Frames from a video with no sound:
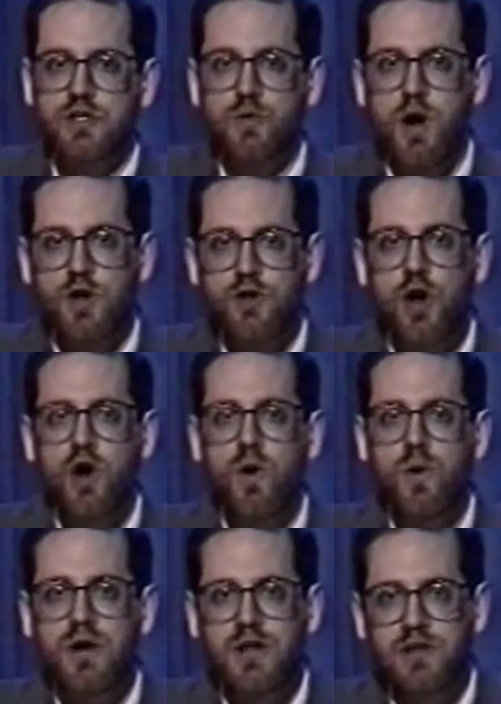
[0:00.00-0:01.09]
you are
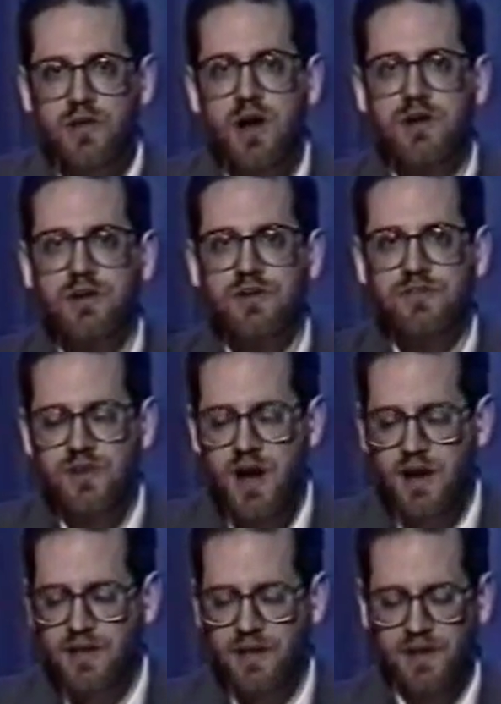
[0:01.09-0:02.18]
no longer
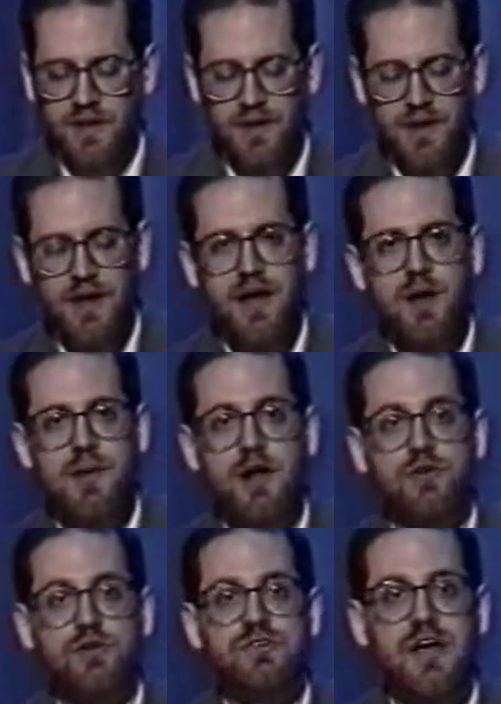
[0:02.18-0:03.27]
talking
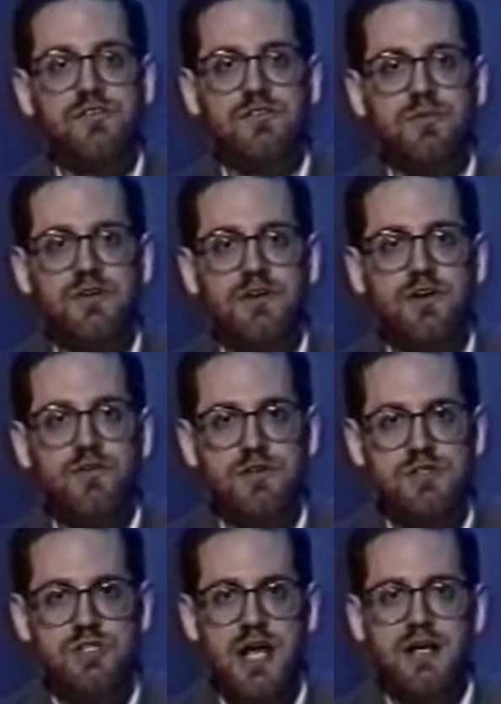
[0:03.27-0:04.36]
about New Testament
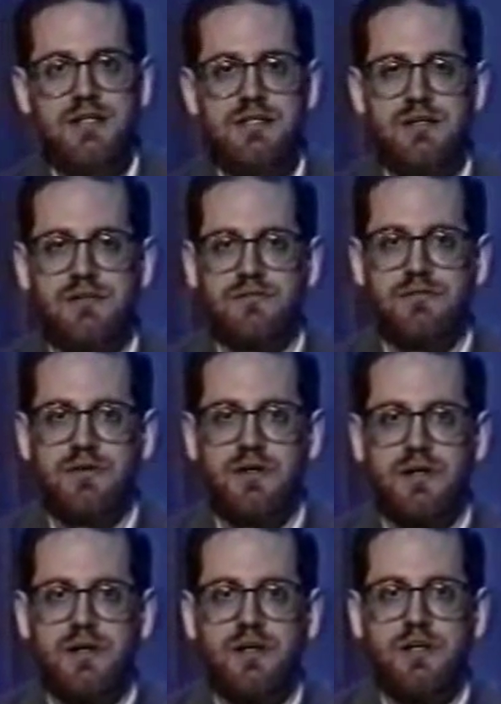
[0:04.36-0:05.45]
Christianity.
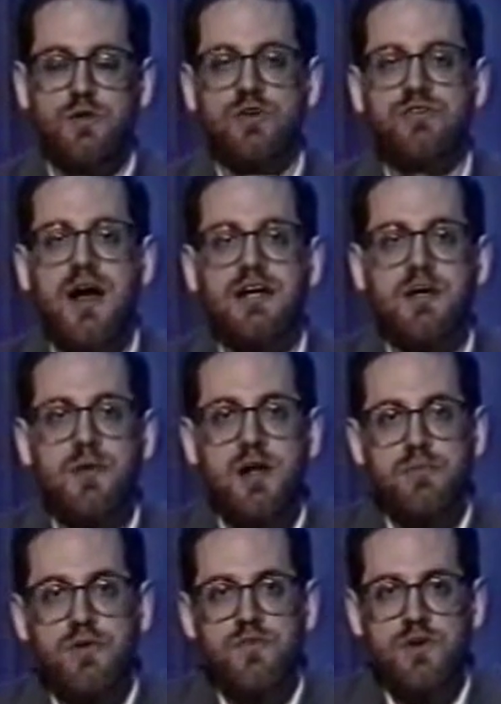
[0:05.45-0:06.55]
You are talking about
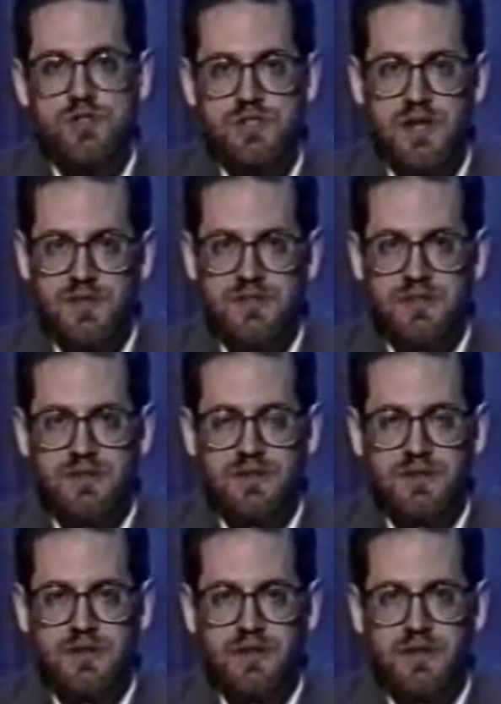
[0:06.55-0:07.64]
a perversion of it.
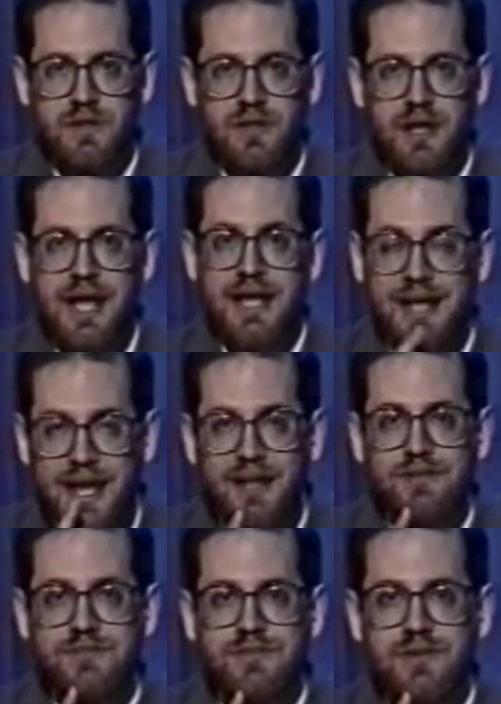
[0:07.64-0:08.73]
And
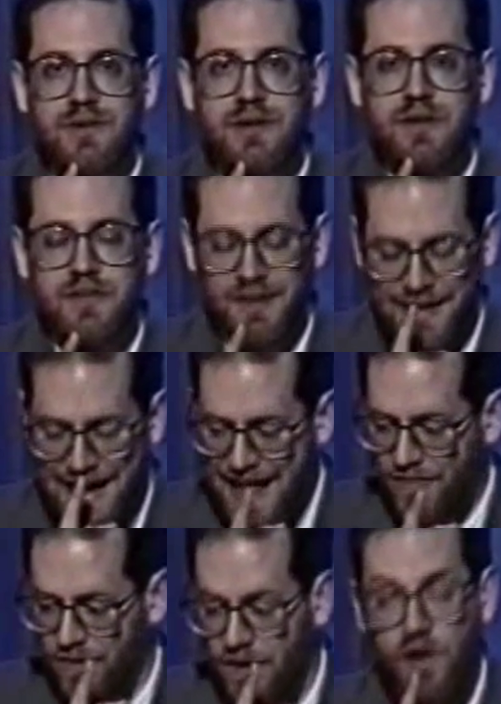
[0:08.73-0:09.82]
hence, the
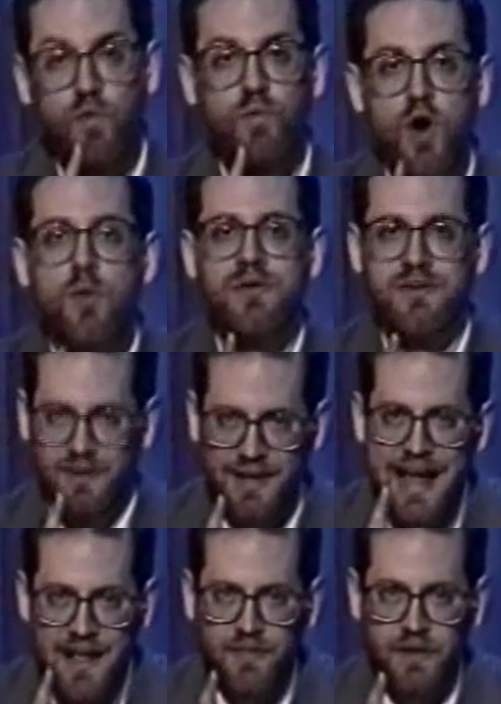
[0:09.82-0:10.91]
Catholic, Roman
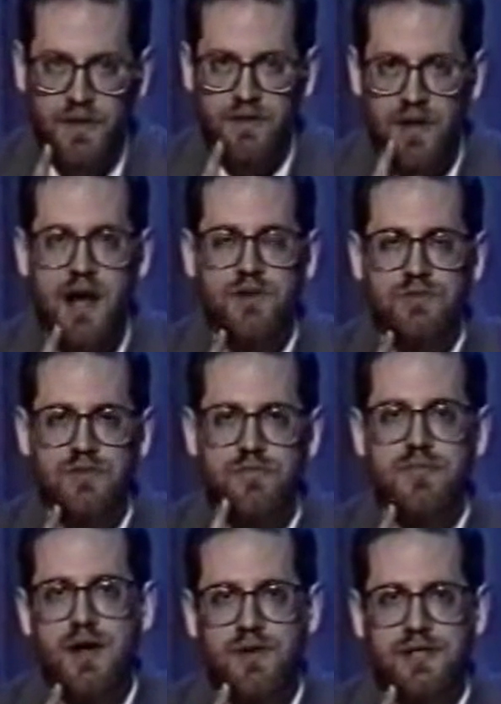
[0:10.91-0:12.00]
Catholic doctrine of
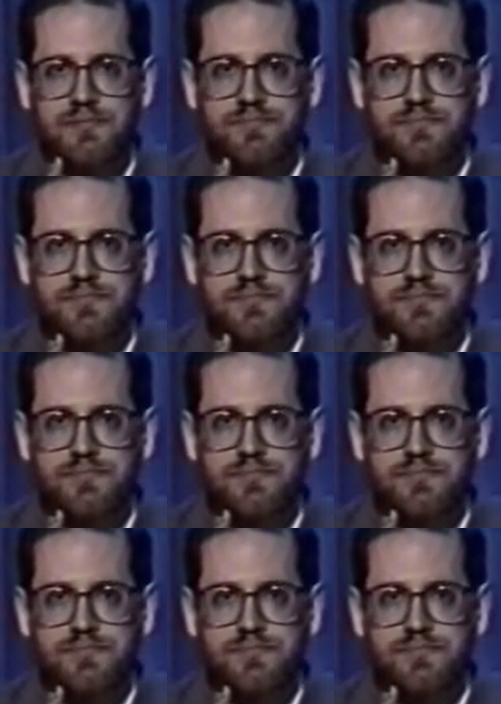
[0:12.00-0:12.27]
Mary